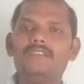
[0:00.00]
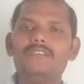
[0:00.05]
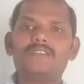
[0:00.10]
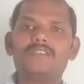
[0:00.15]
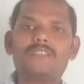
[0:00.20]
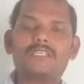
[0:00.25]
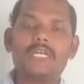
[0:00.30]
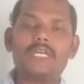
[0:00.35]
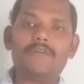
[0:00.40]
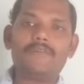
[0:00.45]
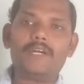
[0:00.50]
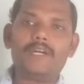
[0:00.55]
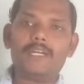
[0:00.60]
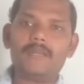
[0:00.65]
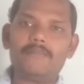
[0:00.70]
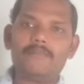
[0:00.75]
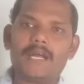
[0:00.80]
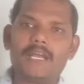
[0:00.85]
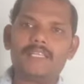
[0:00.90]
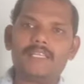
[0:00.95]
is
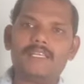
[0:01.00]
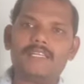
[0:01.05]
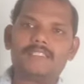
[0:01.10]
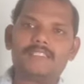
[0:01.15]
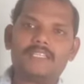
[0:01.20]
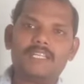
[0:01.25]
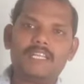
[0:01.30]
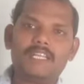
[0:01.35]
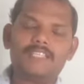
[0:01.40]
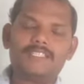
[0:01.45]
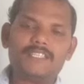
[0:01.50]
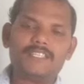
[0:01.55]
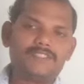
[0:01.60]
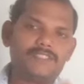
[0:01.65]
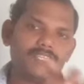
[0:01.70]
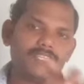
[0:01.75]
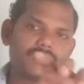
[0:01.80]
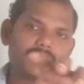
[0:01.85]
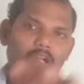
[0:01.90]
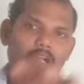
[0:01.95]
covered by the trees, which
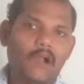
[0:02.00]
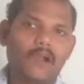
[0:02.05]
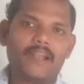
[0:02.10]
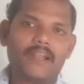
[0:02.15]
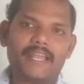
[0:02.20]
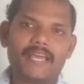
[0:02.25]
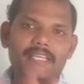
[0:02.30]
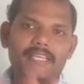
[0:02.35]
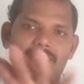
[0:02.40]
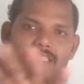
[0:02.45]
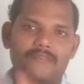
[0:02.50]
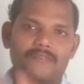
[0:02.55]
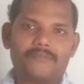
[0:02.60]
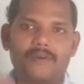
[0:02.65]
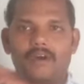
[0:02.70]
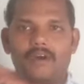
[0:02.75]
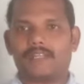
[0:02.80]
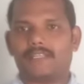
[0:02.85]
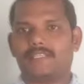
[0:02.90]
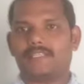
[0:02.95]
is called as the
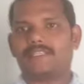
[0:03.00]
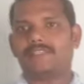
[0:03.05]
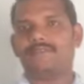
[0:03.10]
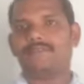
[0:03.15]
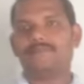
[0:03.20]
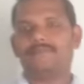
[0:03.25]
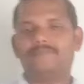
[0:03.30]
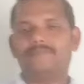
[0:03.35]
forest.